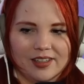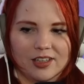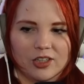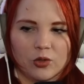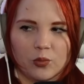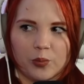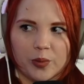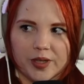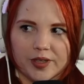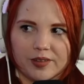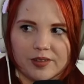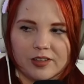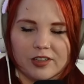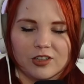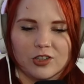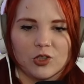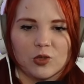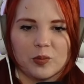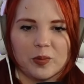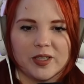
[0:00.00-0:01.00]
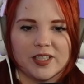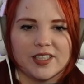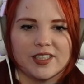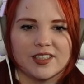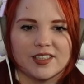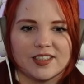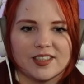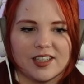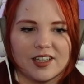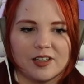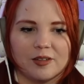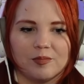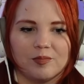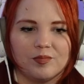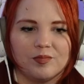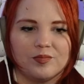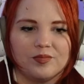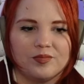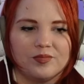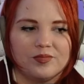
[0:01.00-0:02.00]
Lupin. Lupin is
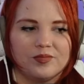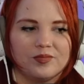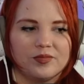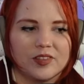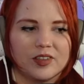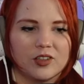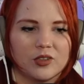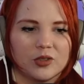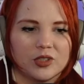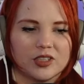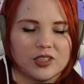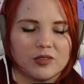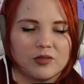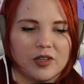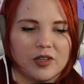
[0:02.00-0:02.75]
um Luca's